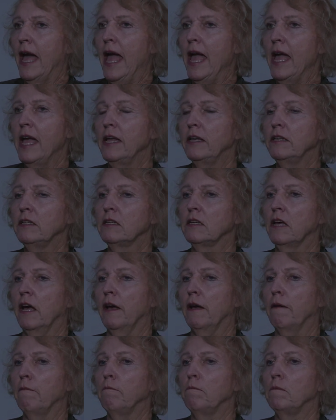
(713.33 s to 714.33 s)
and
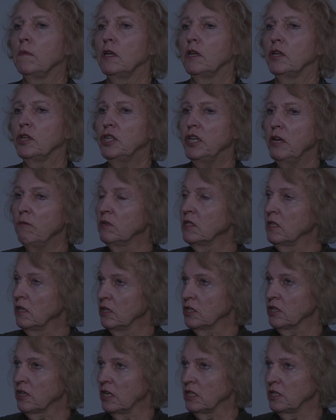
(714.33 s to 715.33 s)
um, she was an
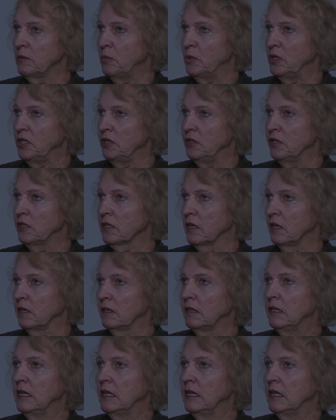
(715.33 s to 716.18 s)
associate producer,